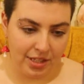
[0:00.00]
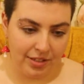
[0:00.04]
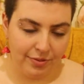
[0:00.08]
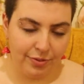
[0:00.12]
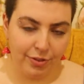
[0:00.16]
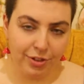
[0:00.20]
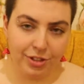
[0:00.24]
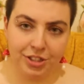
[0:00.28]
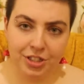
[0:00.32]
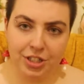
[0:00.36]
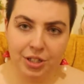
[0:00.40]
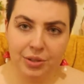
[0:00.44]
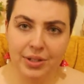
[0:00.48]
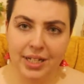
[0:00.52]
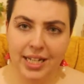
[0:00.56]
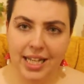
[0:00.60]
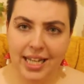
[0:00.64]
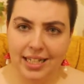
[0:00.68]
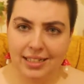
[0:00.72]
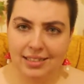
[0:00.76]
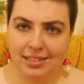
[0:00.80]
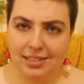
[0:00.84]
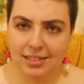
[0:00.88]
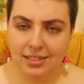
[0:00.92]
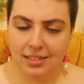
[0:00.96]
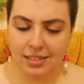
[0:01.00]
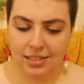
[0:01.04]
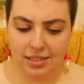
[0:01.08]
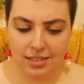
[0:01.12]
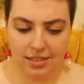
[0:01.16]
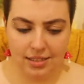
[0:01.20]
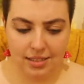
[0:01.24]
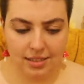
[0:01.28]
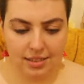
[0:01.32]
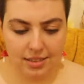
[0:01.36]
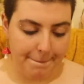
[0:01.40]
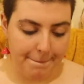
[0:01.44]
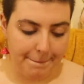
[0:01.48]
Fortuitous.
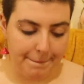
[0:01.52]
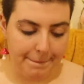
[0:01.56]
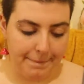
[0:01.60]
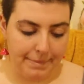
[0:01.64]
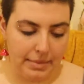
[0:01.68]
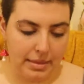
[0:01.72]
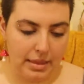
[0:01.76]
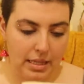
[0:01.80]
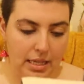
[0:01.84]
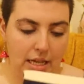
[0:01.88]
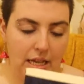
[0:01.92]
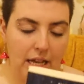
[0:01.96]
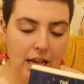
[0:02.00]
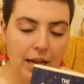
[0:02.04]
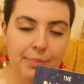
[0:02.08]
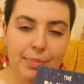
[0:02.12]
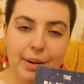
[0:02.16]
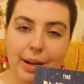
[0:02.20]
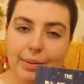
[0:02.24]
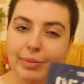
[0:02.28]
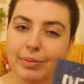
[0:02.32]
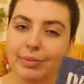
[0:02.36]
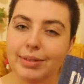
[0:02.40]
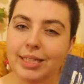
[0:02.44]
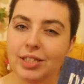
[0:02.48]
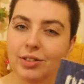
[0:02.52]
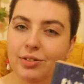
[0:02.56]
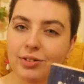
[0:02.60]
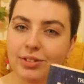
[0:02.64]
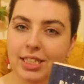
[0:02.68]
I probably